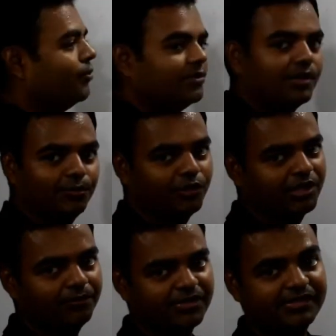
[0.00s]
of
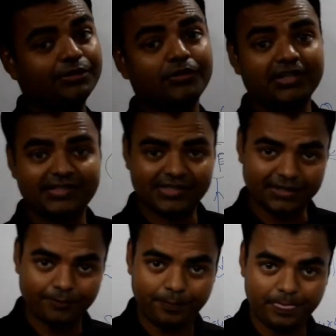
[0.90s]
thermodynamics, you can say,
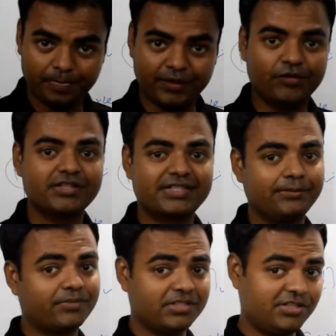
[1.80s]
because
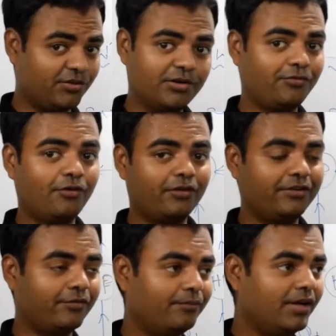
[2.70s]
temperature is not flowing
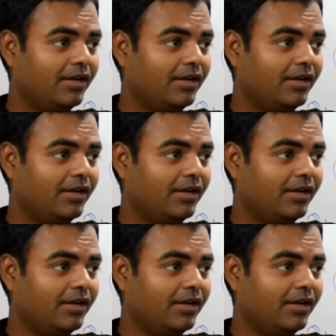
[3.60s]
from